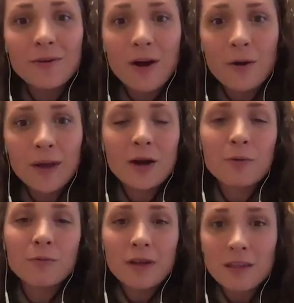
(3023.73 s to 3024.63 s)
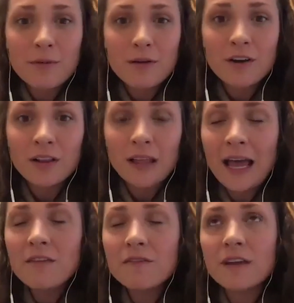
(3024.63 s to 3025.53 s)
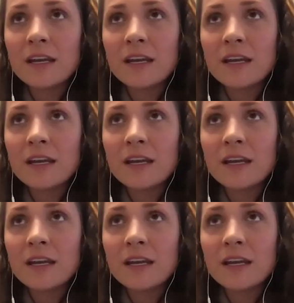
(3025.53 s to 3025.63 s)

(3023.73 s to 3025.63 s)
growing, a rhythm of our life.